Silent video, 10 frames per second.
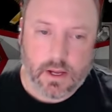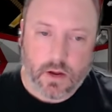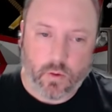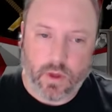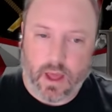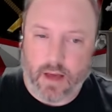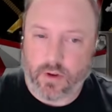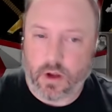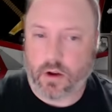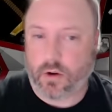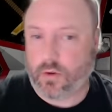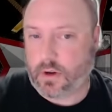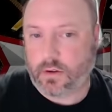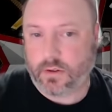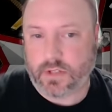We have
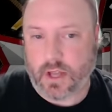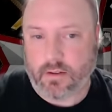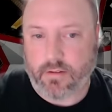criticals on